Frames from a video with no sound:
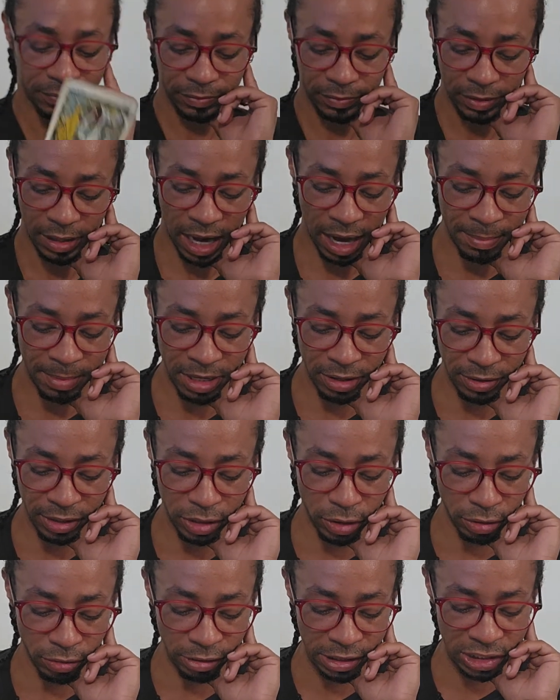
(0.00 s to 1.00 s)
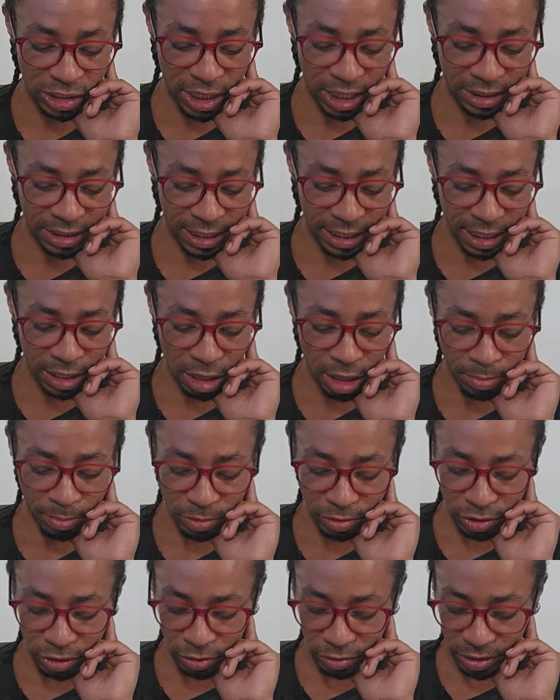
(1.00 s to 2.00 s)
I'm hearing you're rejecting an
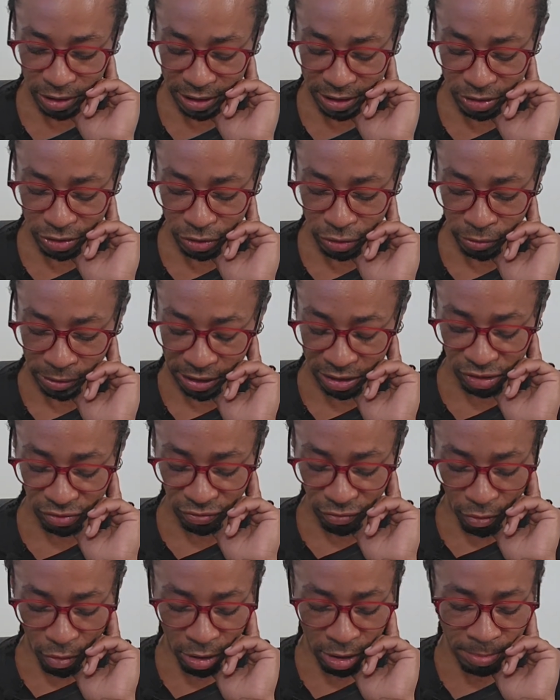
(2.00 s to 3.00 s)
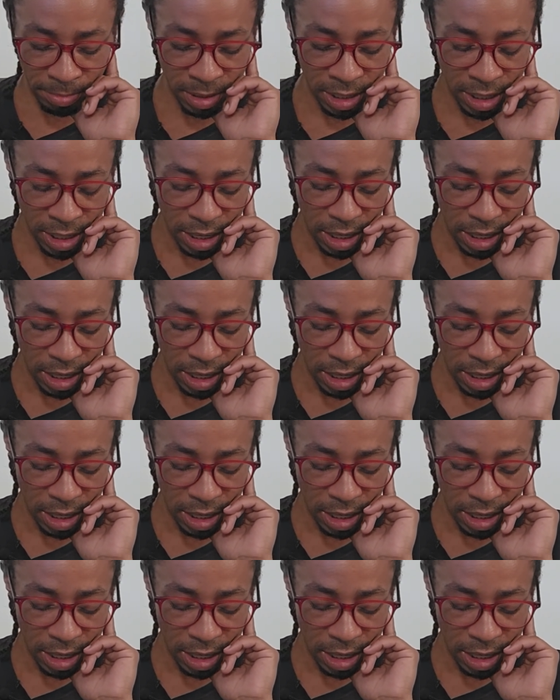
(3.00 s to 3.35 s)
opportunity to transform.